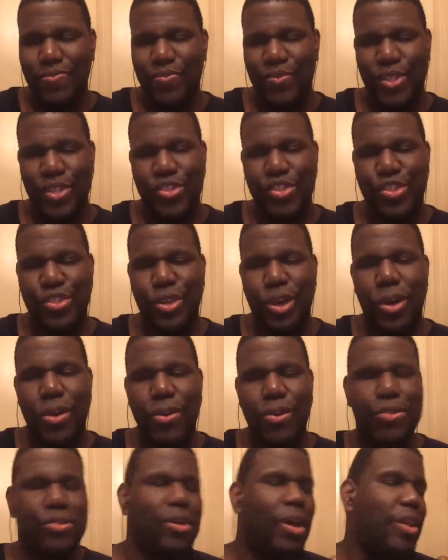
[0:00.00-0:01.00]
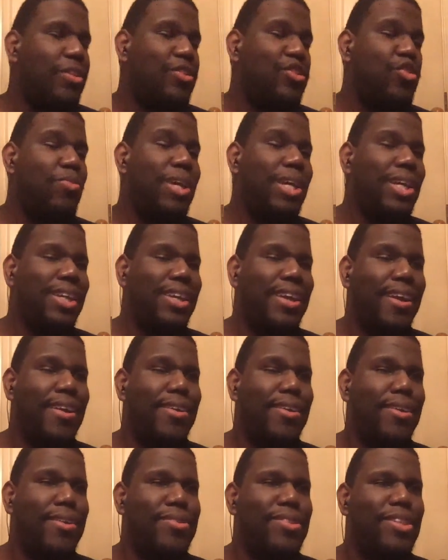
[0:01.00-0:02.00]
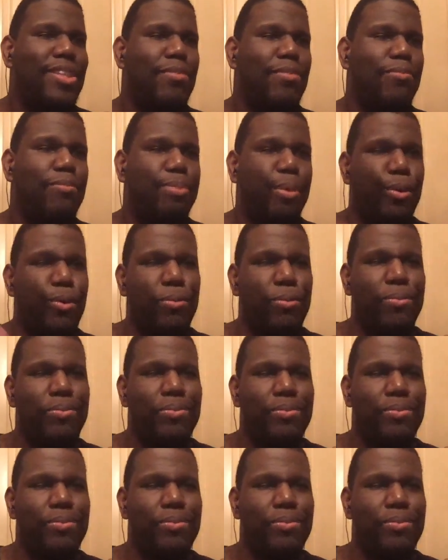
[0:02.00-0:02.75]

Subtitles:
Just you saw the two main characters, and then boom,